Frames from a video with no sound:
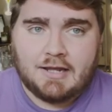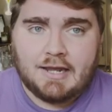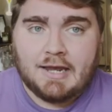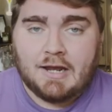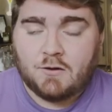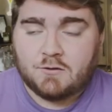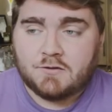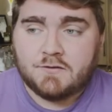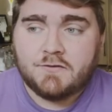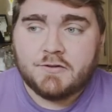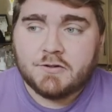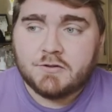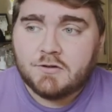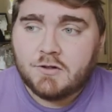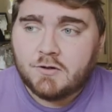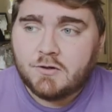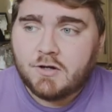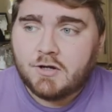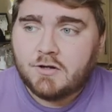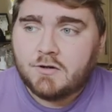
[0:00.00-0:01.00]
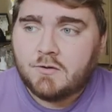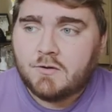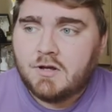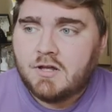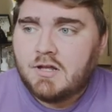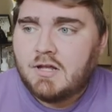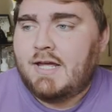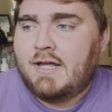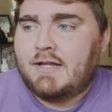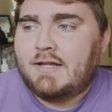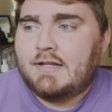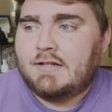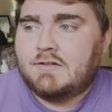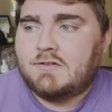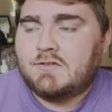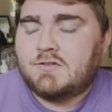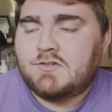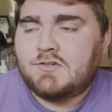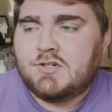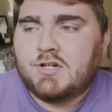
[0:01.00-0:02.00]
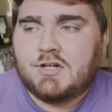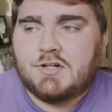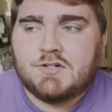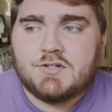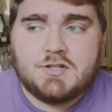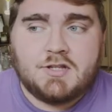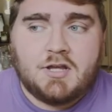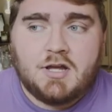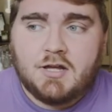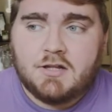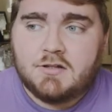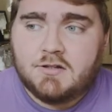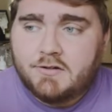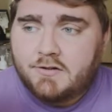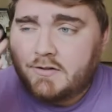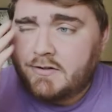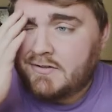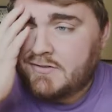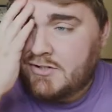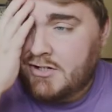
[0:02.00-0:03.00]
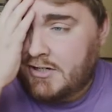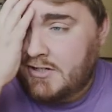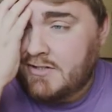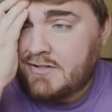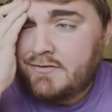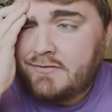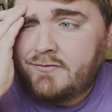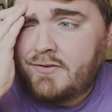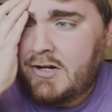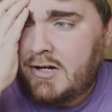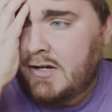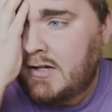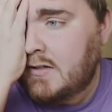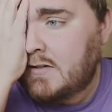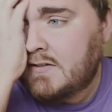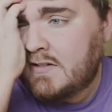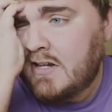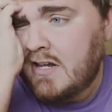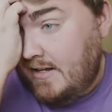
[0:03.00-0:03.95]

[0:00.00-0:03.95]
out of their logo and changed the color, changed the font.